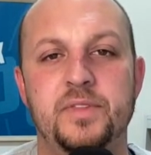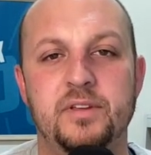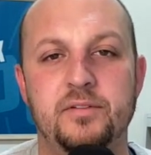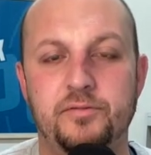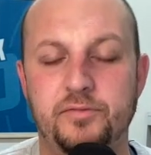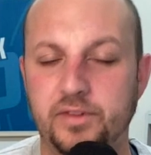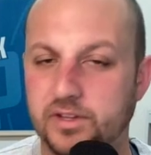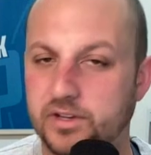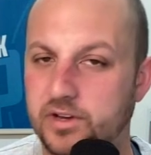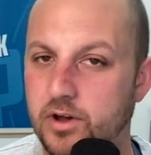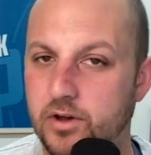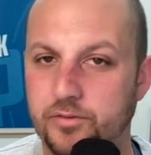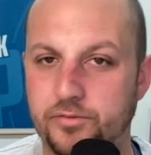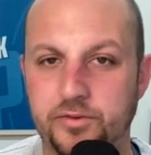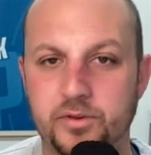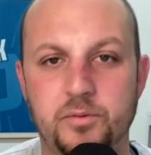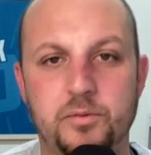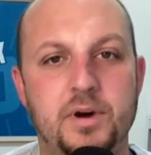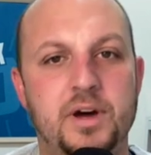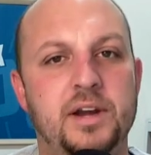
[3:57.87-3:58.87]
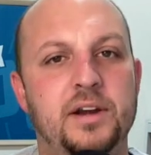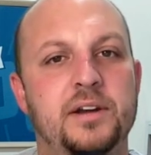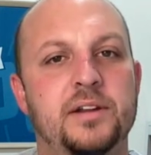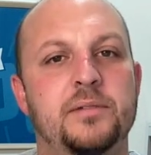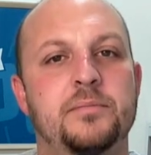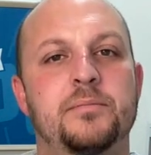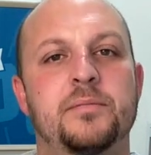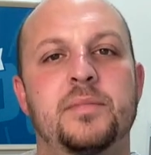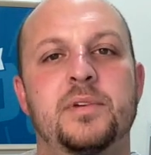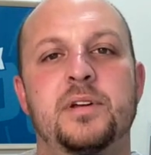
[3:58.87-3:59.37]
Philadelphia wanted
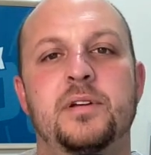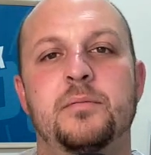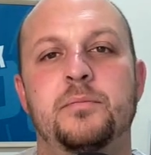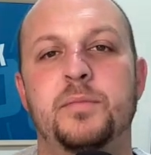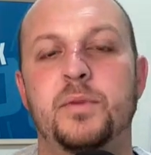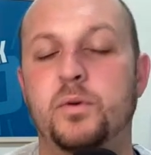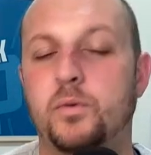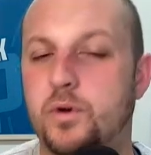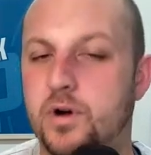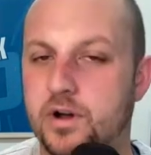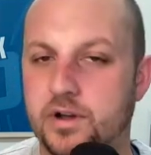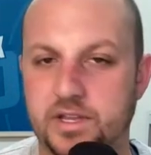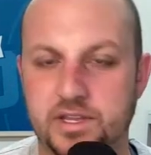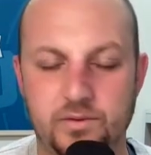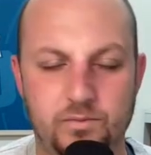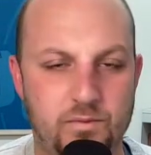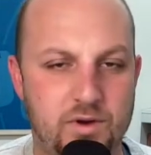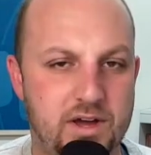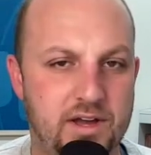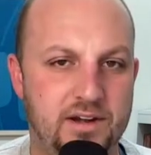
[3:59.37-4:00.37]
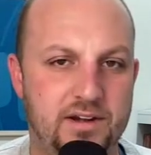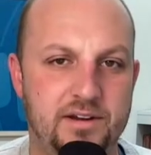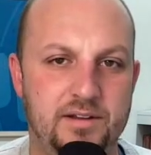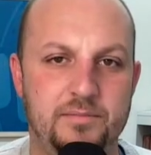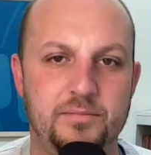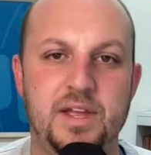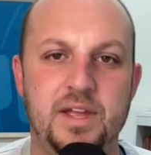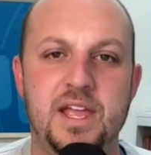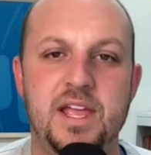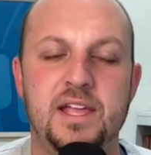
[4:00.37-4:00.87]
him. Milwaukee wanted him.
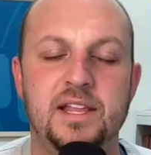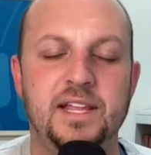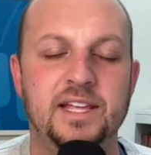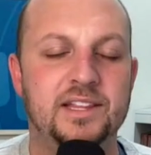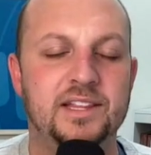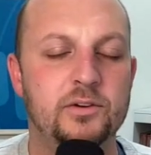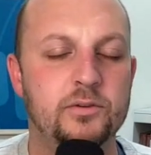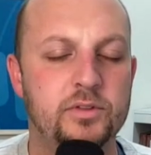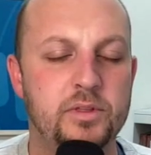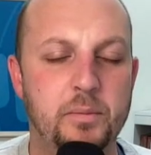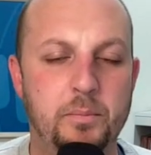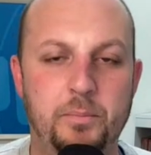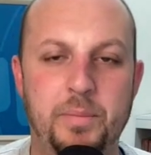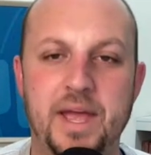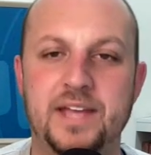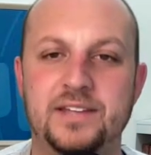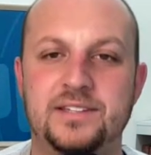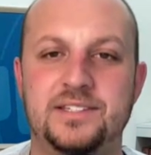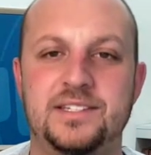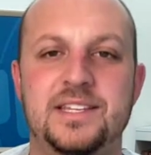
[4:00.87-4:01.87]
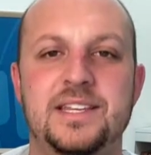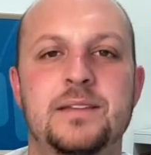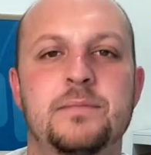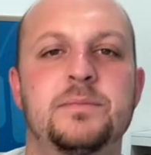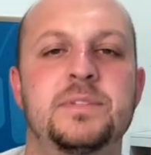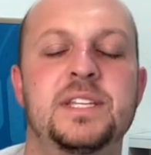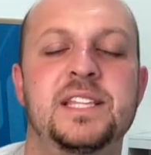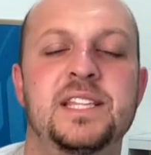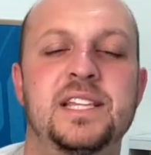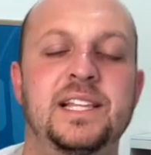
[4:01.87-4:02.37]
Like they were the best
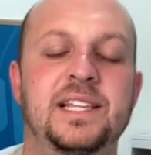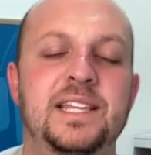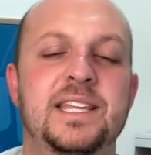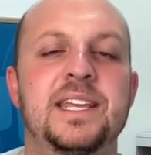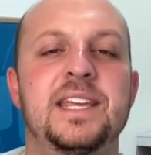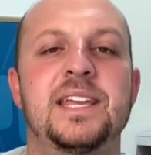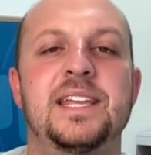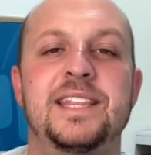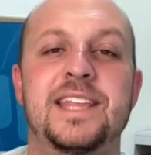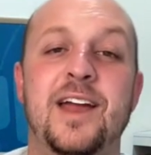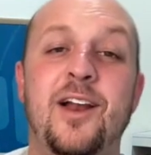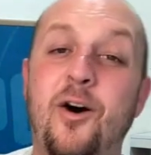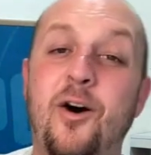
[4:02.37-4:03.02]
teams in the league that